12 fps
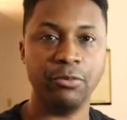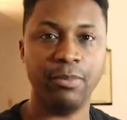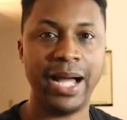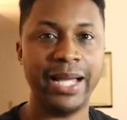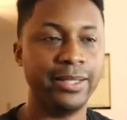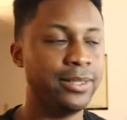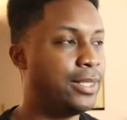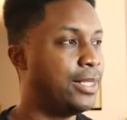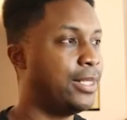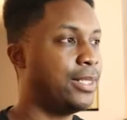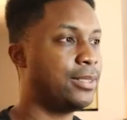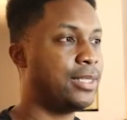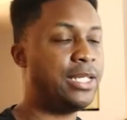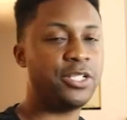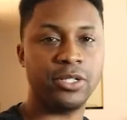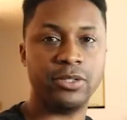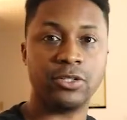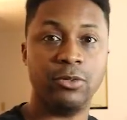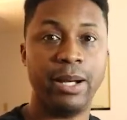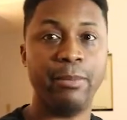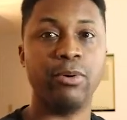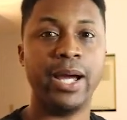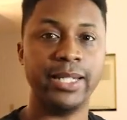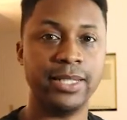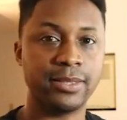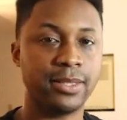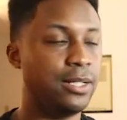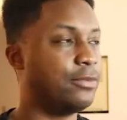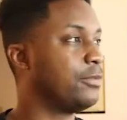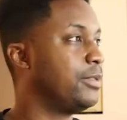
buy t-shirts or my branded stuff.